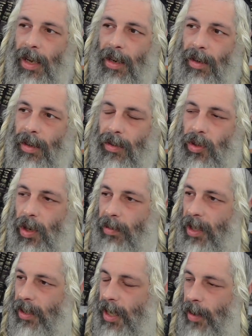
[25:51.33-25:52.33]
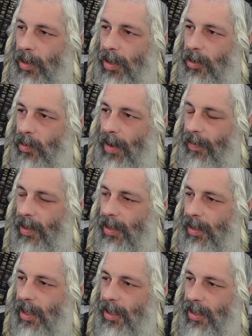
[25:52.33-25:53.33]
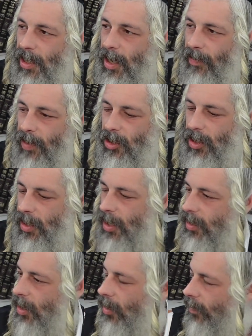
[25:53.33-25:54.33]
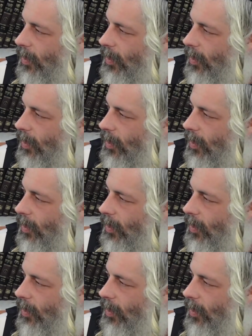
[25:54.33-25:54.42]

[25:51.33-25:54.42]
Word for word: a troubling time with his wife, and he said it's enough that she takes care of